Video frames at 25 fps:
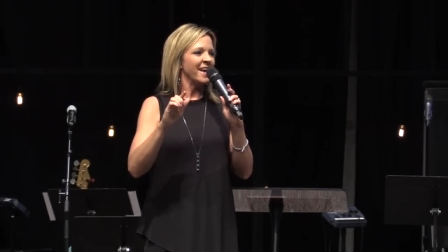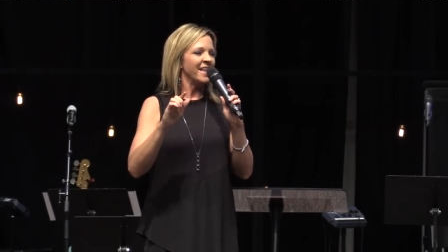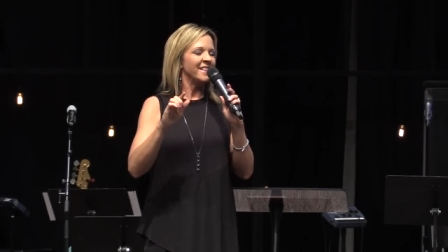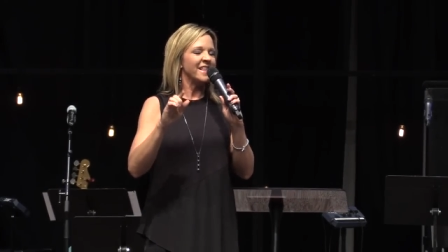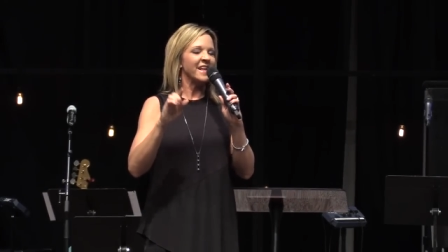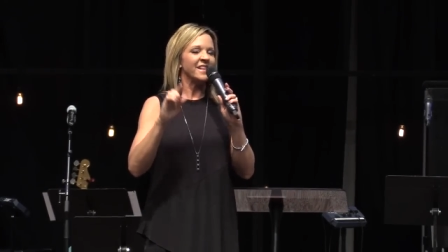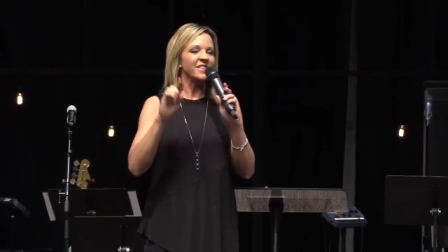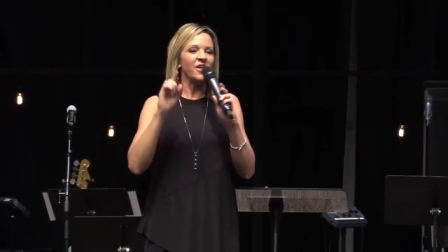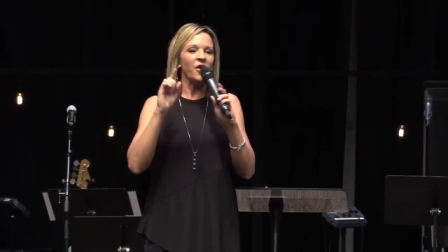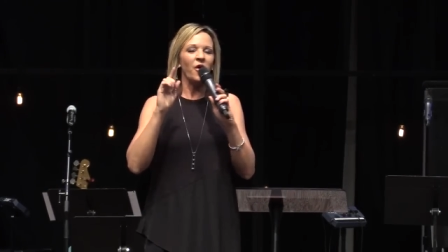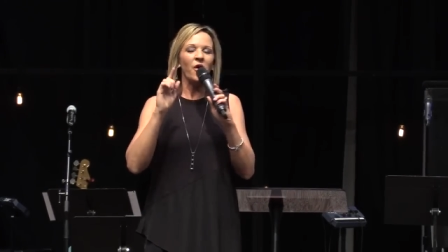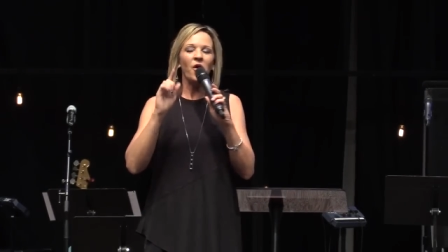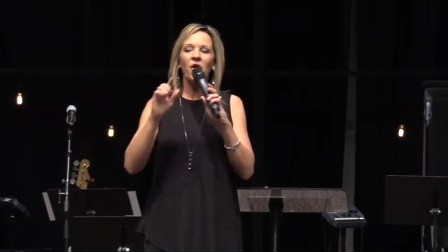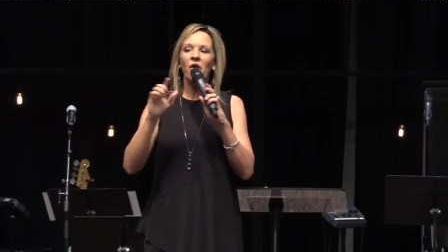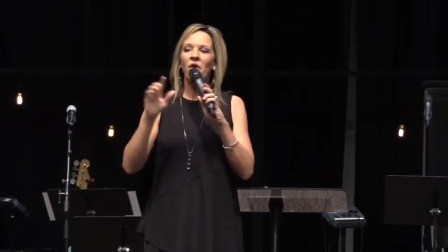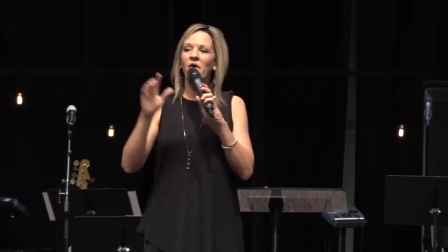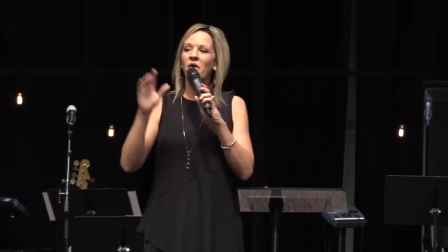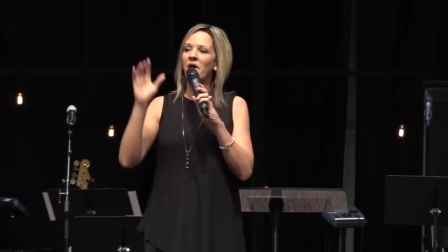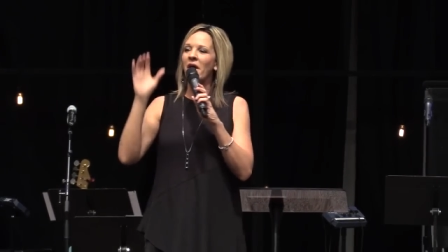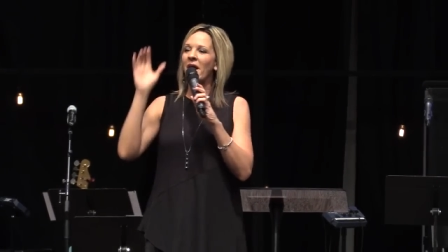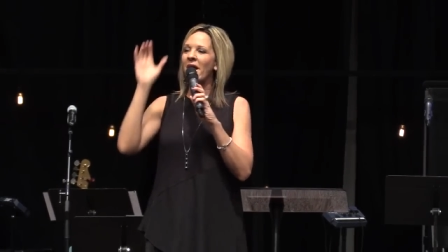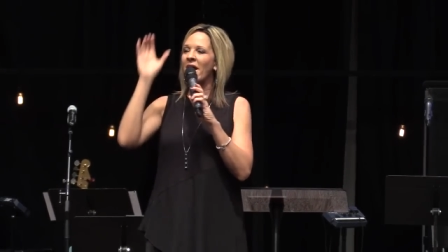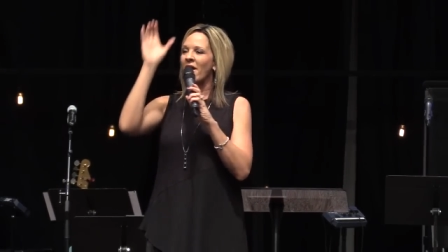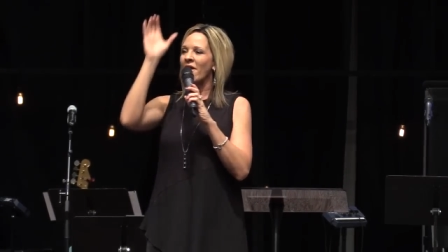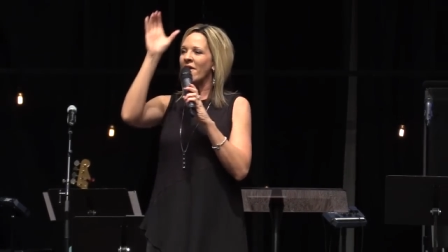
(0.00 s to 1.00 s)
that the
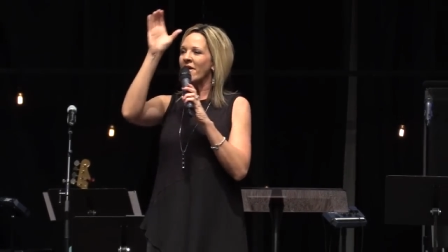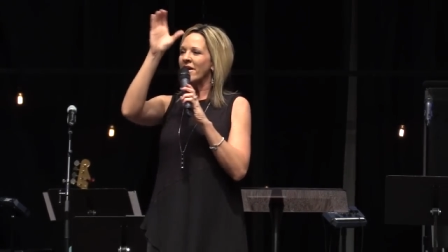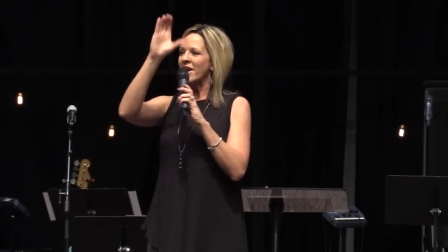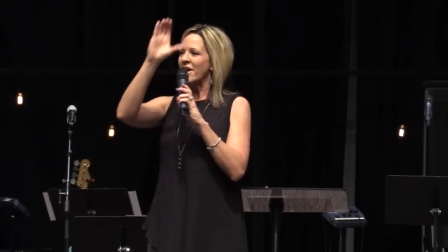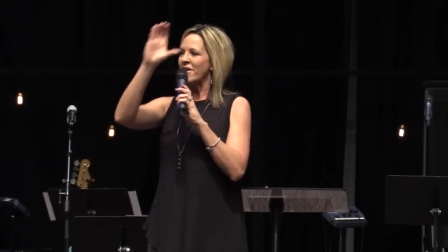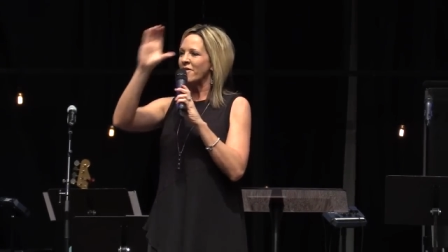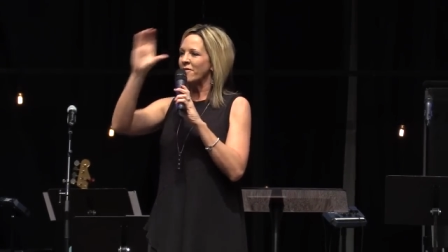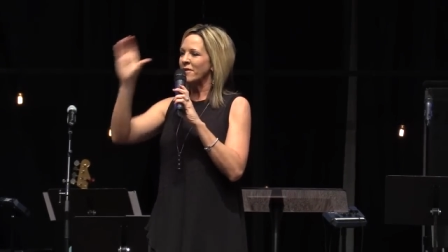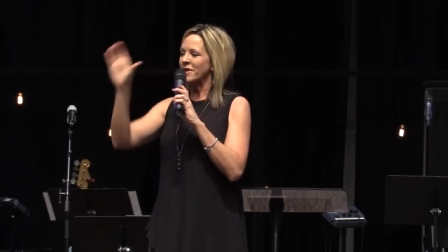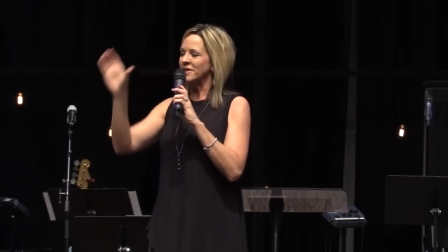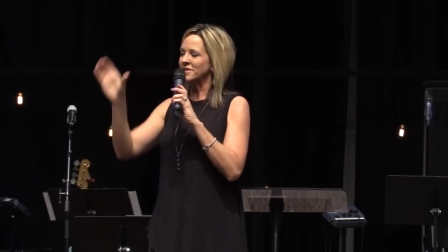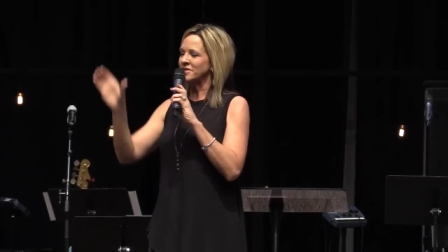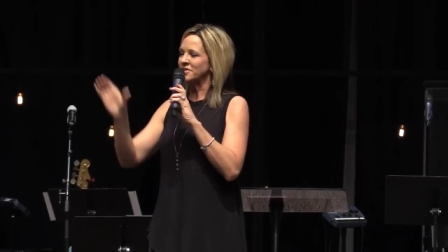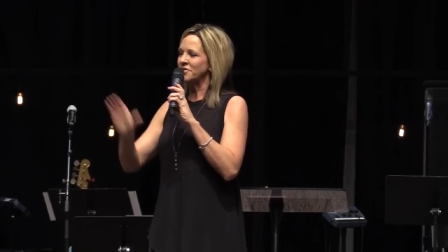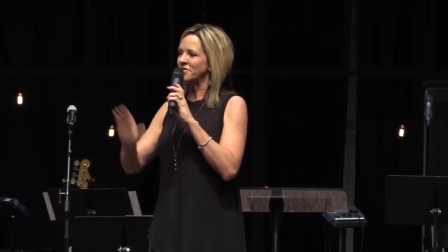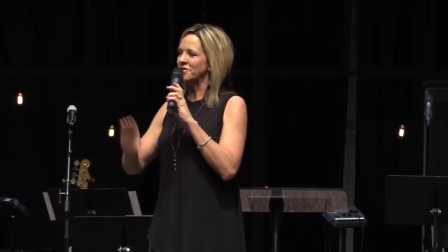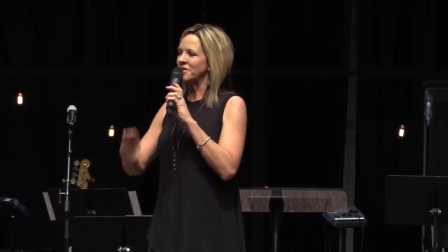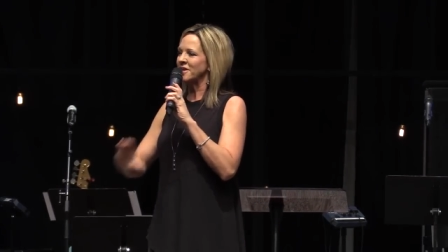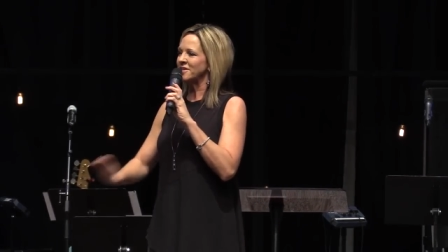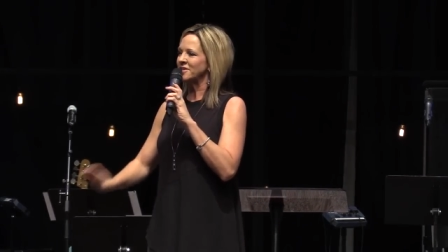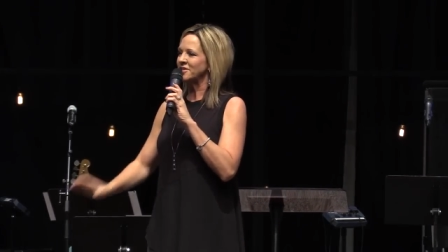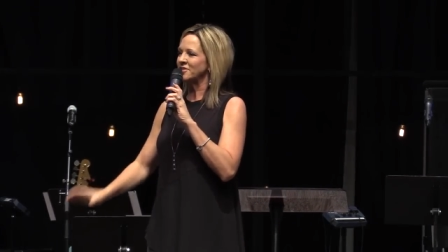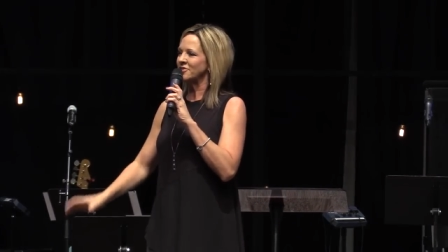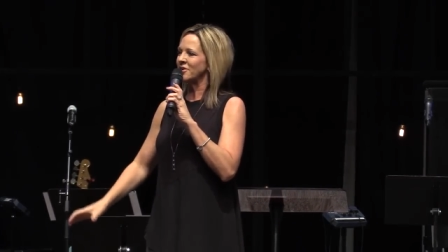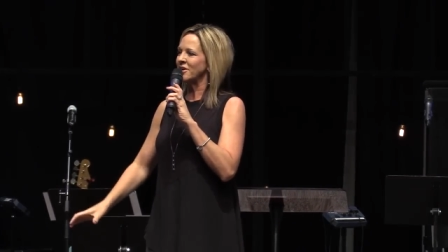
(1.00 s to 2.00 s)
whole area of Western
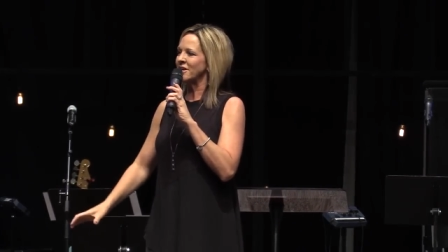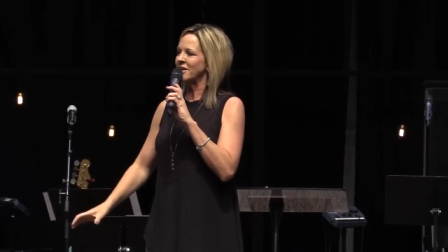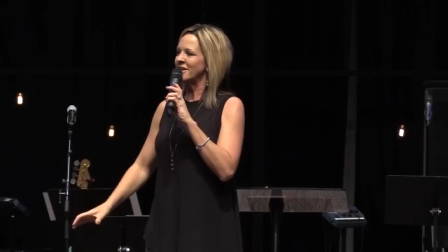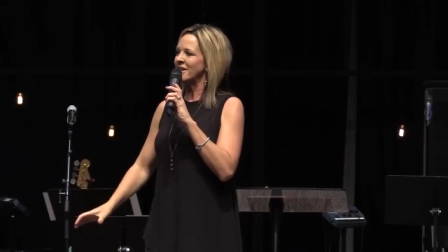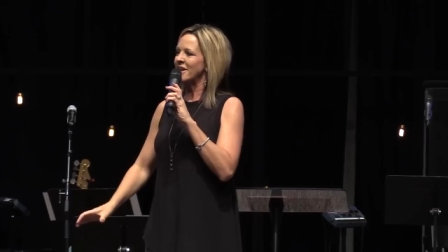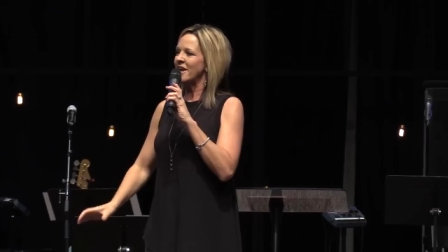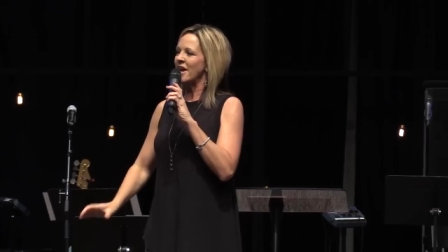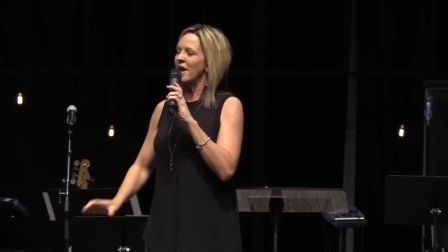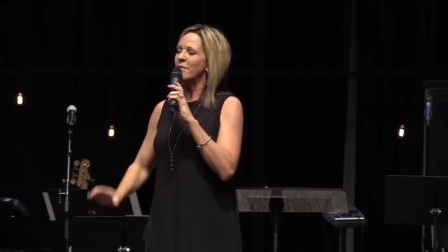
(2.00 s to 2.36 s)
Australia